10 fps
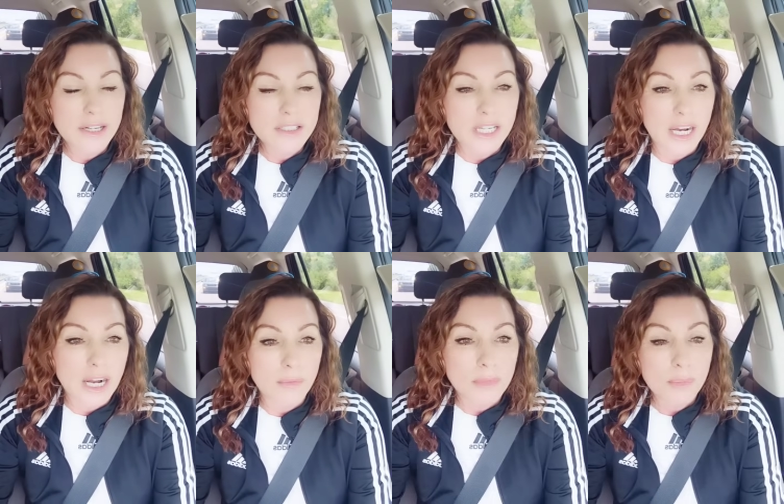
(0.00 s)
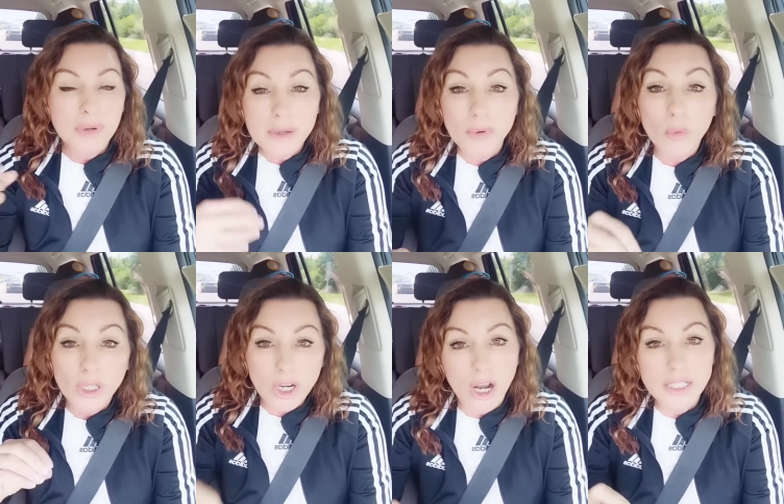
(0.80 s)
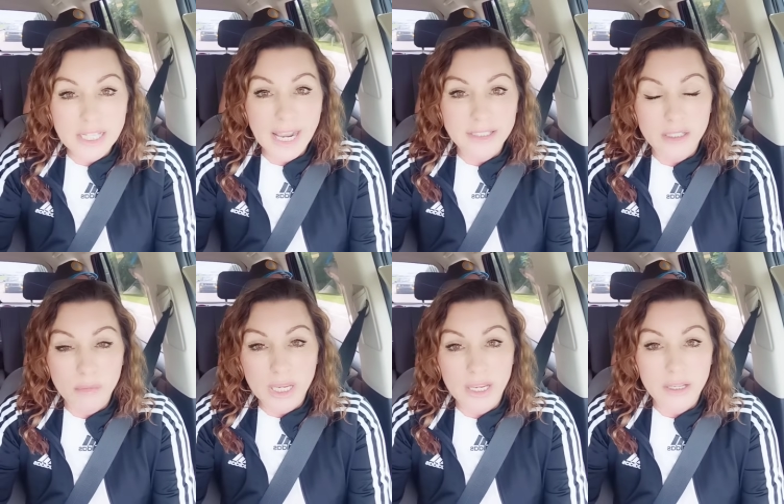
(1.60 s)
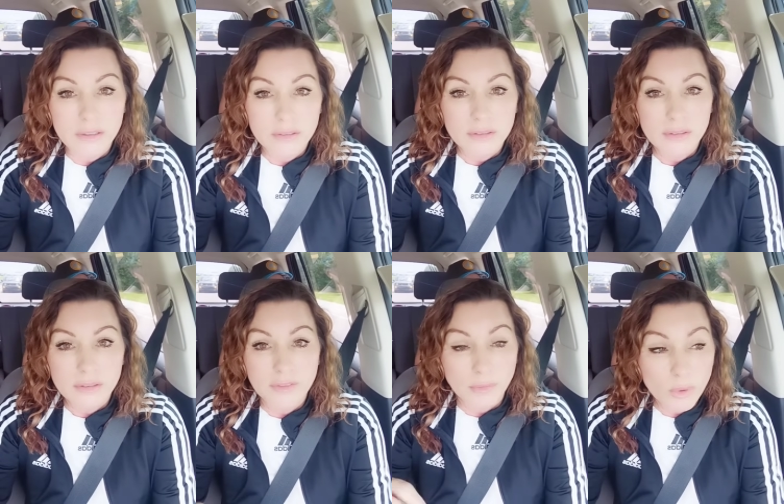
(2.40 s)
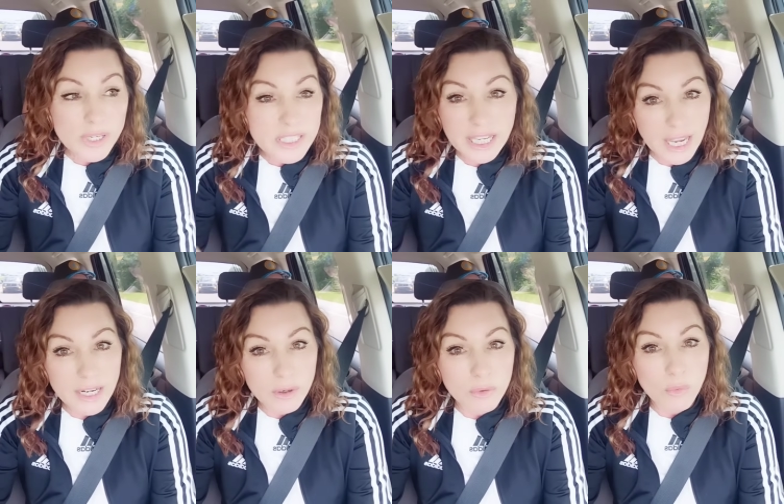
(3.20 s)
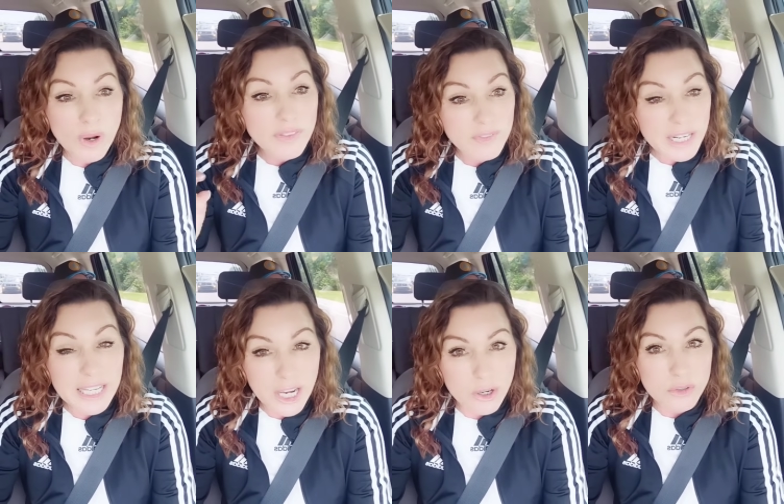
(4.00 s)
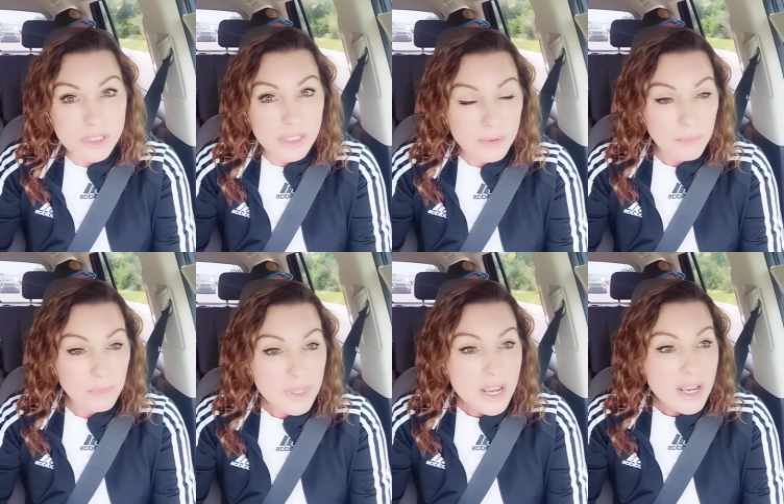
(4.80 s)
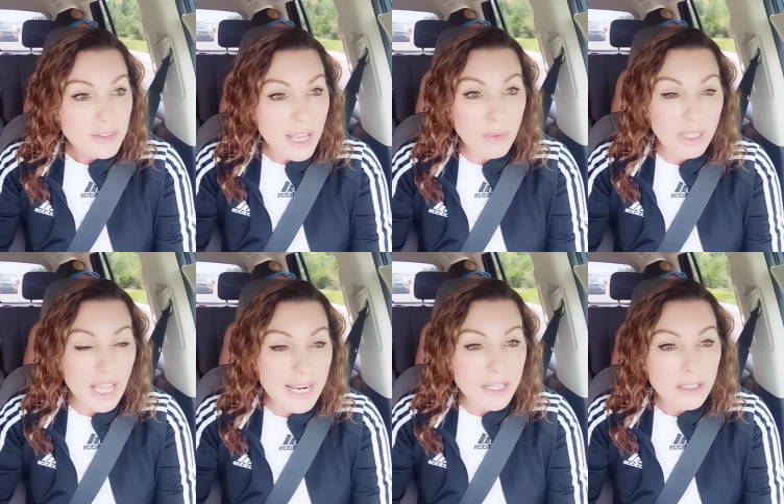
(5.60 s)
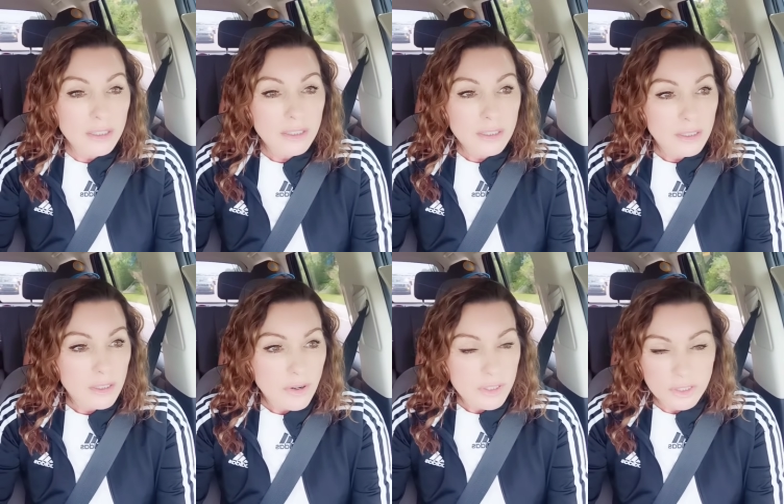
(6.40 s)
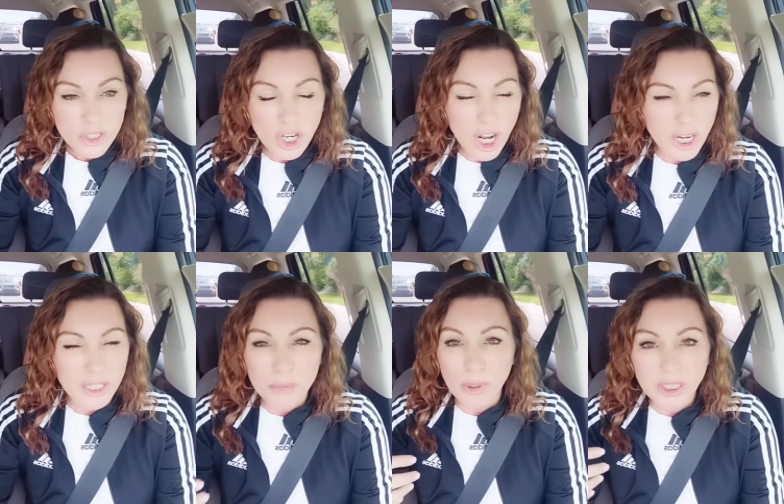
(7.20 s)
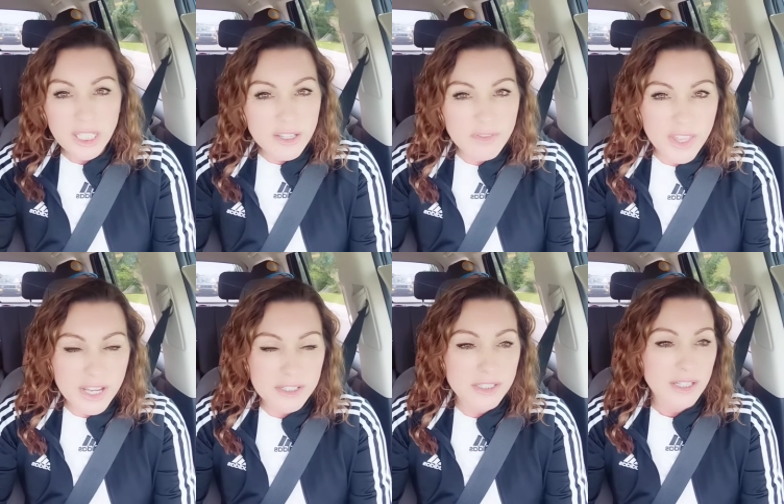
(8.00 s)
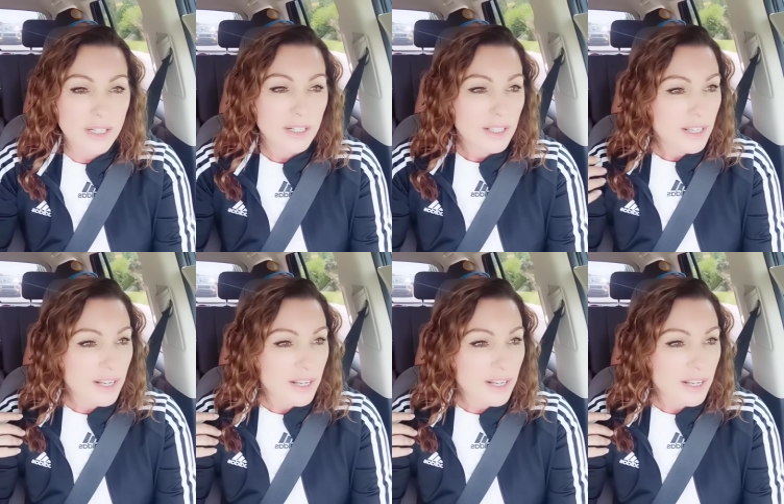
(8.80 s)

And people were contacting me from Louisiana with videos. They were like, "You're not gonna believe this.